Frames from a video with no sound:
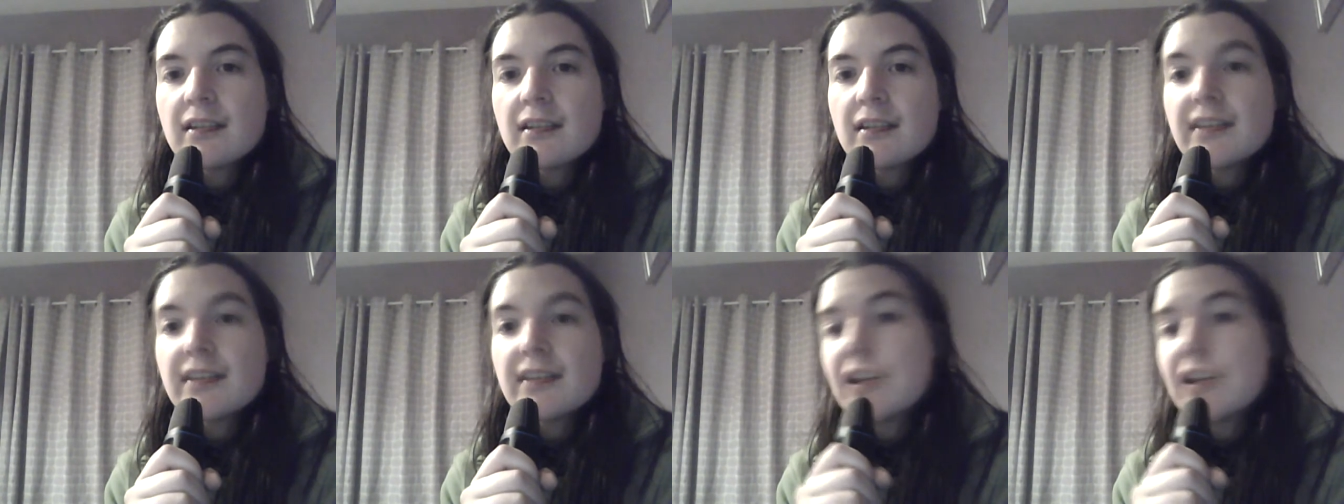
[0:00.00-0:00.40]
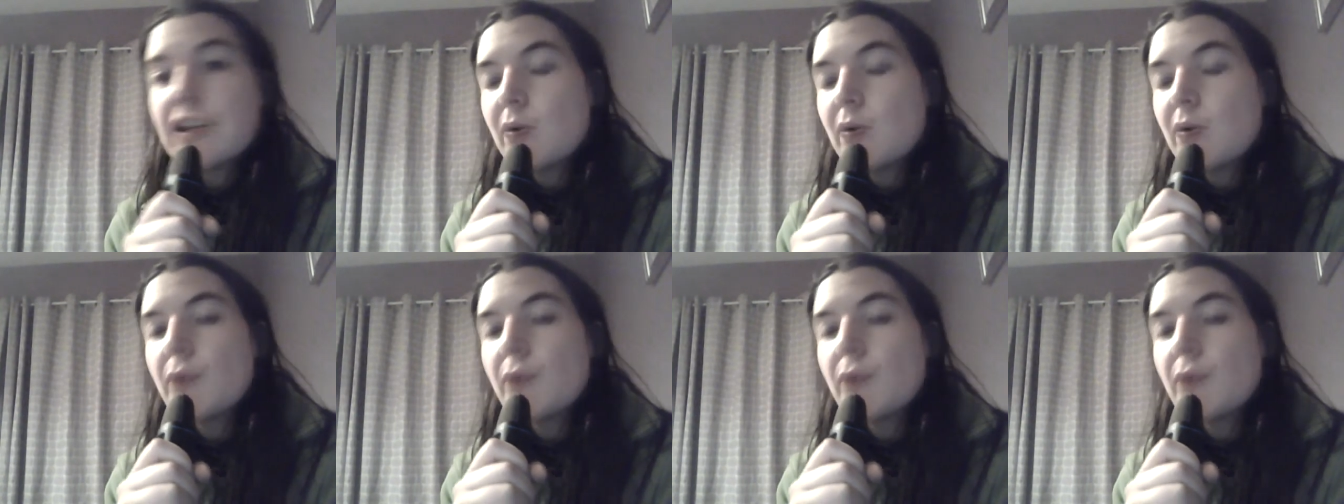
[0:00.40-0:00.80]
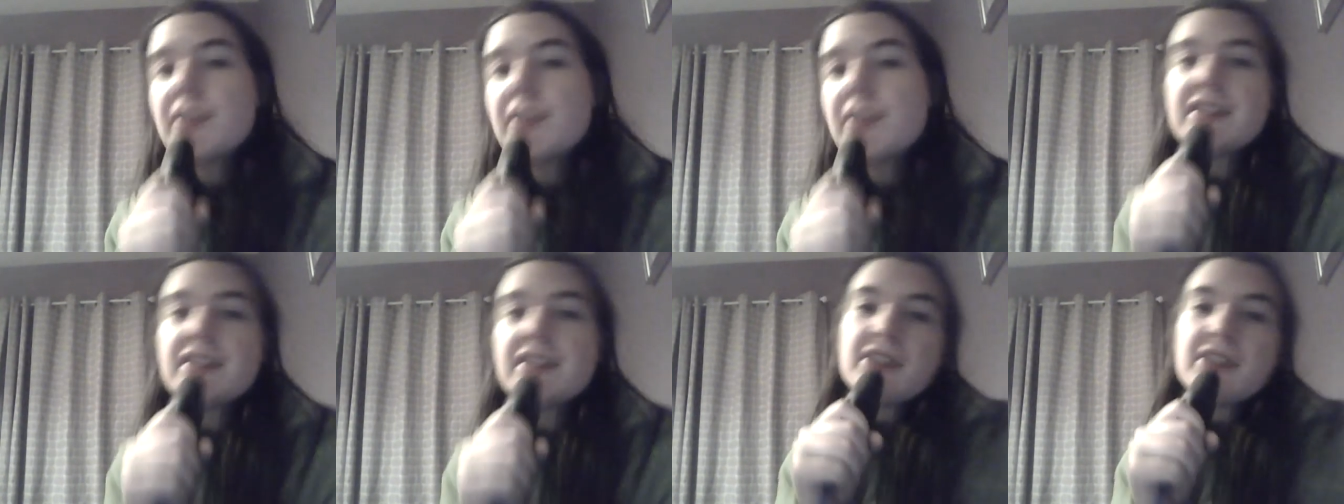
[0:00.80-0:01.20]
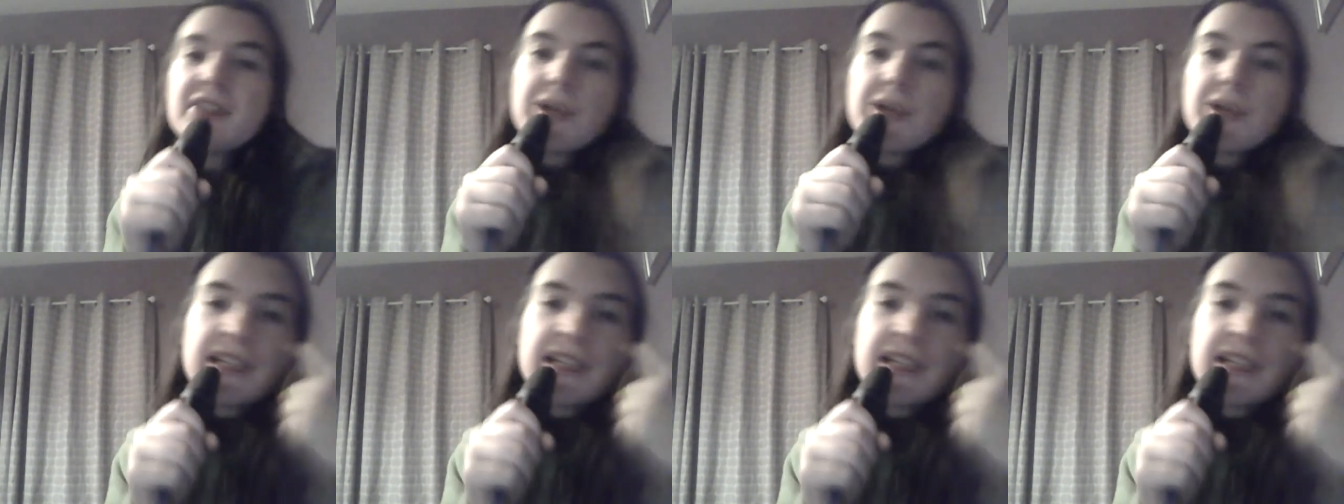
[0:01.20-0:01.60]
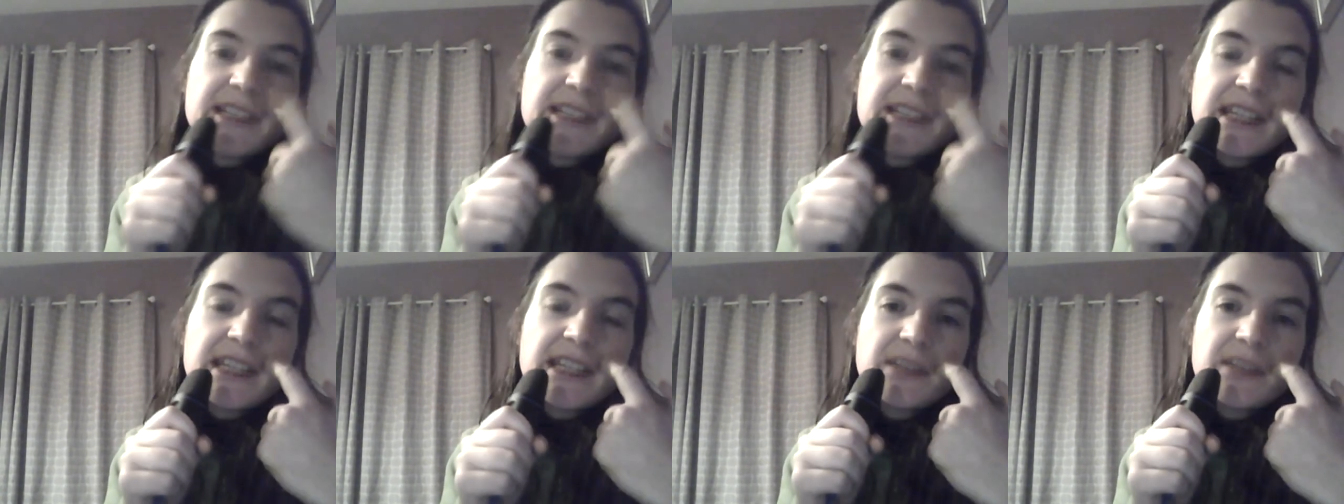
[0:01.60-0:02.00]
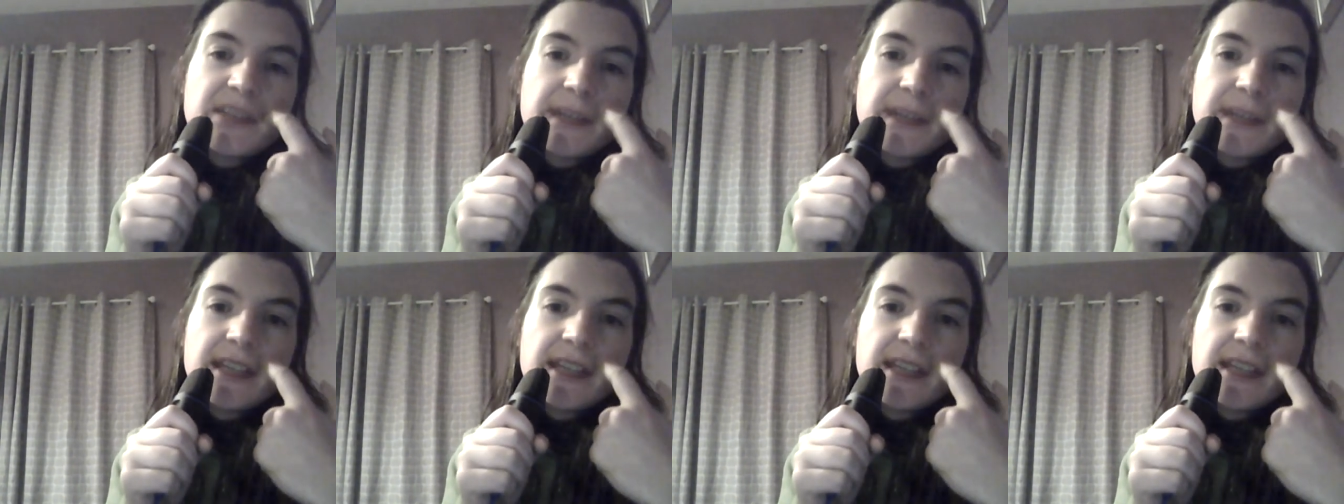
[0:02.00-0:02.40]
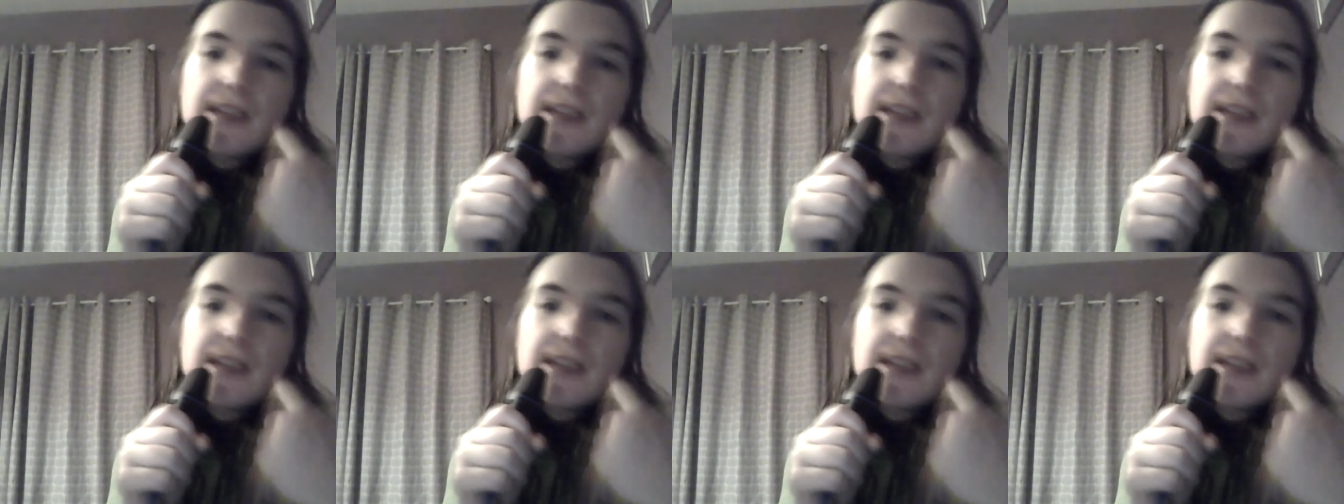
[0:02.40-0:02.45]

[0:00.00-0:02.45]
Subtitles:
they go, for instance, directly to the ESB.